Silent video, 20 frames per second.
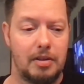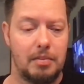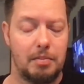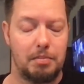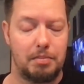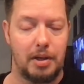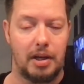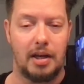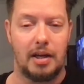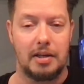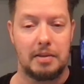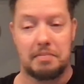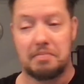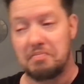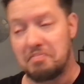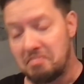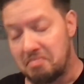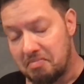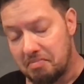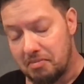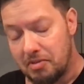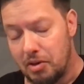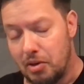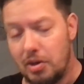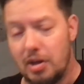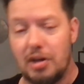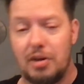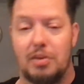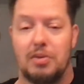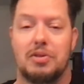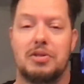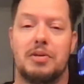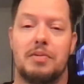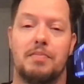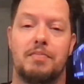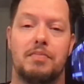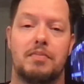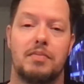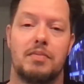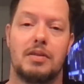But who knows?
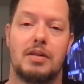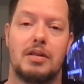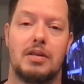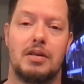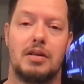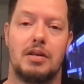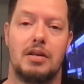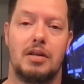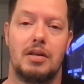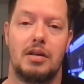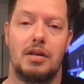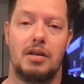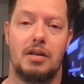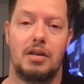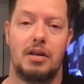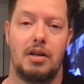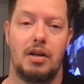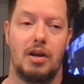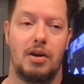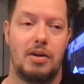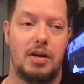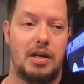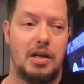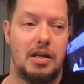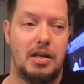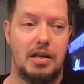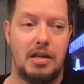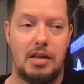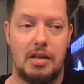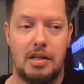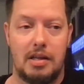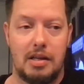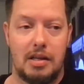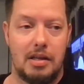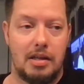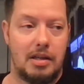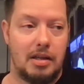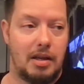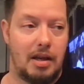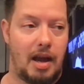He
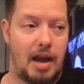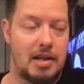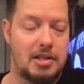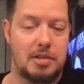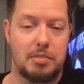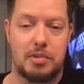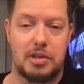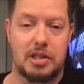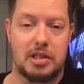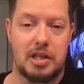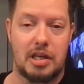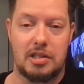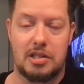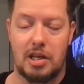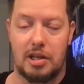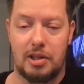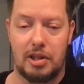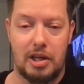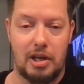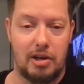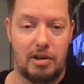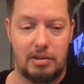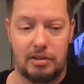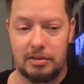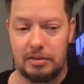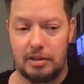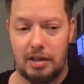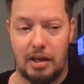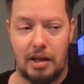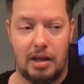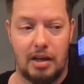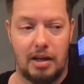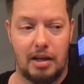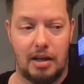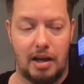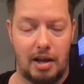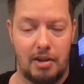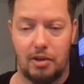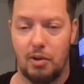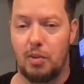had some success out there
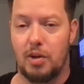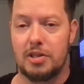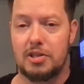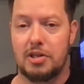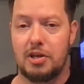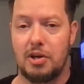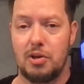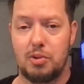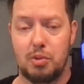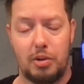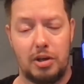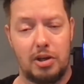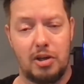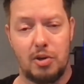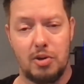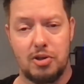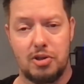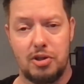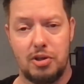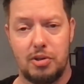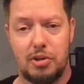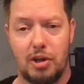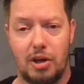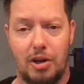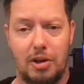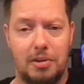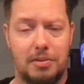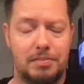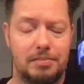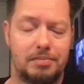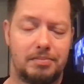on the West Coast when he coached Utah.